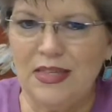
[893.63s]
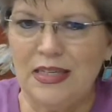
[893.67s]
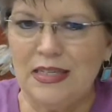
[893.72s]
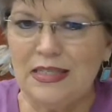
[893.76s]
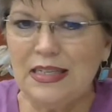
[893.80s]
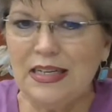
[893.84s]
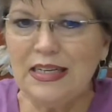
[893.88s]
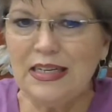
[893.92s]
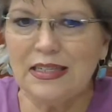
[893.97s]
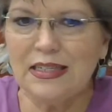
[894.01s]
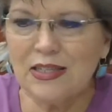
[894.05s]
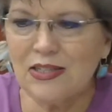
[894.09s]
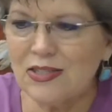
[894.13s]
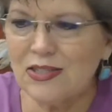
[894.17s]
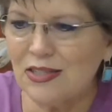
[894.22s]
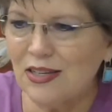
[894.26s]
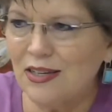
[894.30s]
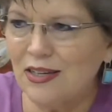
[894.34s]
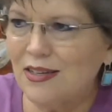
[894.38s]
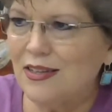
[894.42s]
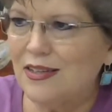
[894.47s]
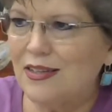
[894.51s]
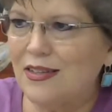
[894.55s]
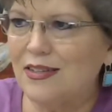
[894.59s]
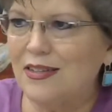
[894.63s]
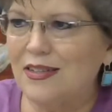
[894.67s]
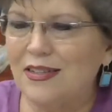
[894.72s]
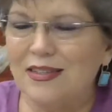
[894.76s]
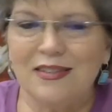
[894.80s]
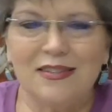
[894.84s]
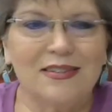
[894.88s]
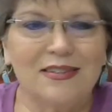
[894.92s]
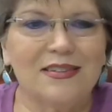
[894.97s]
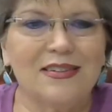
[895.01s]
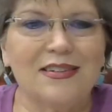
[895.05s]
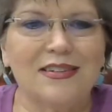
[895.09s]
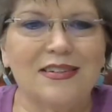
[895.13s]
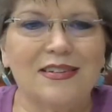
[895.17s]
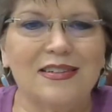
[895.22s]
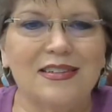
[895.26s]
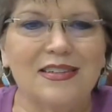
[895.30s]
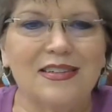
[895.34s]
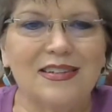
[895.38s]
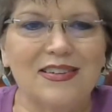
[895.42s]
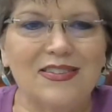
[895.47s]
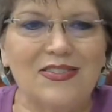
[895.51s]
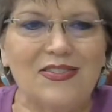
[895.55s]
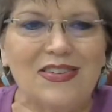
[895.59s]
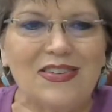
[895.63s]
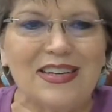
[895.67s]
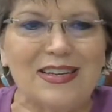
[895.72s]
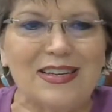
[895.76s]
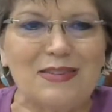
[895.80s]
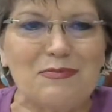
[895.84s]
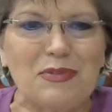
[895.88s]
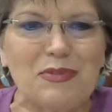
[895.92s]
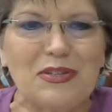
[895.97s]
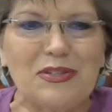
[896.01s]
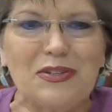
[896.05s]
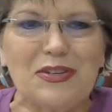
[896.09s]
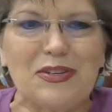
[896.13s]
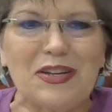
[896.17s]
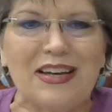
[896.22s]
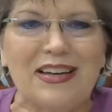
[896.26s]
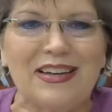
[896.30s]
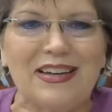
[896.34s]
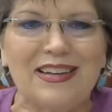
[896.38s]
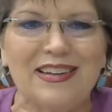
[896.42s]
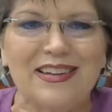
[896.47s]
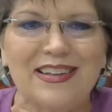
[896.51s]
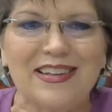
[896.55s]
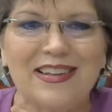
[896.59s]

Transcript: Next, get Bill to.